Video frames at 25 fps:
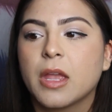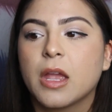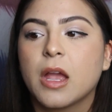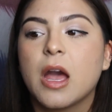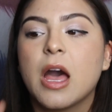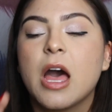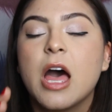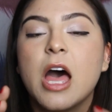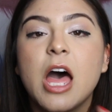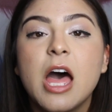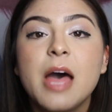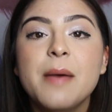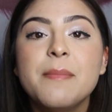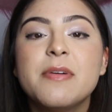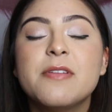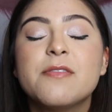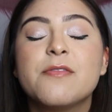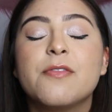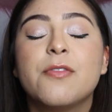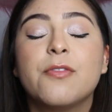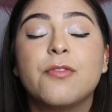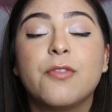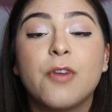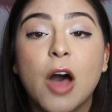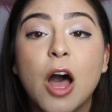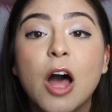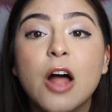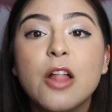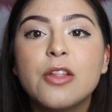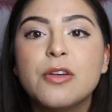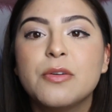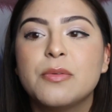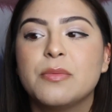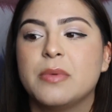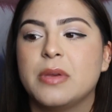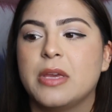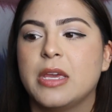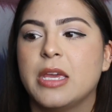"Come and
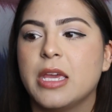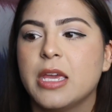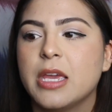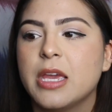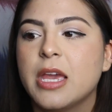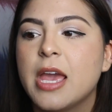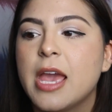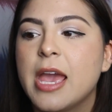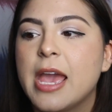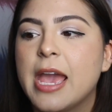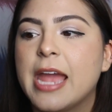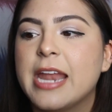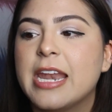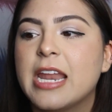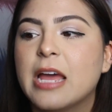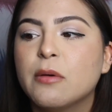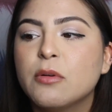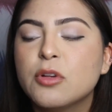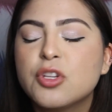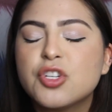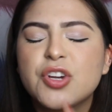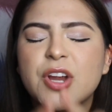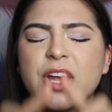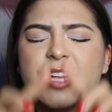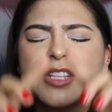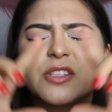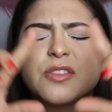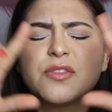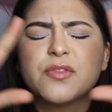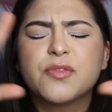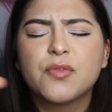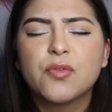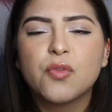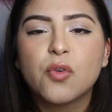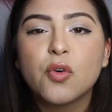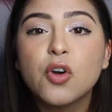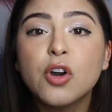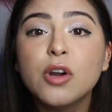follow me, and I will
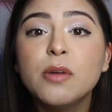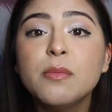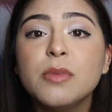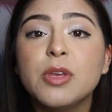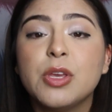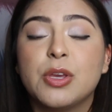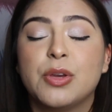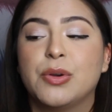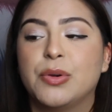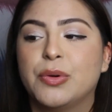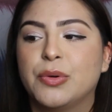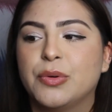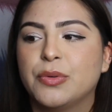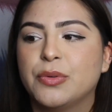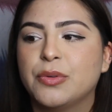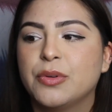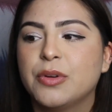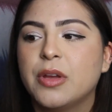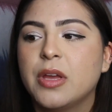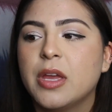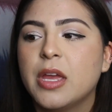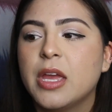transform you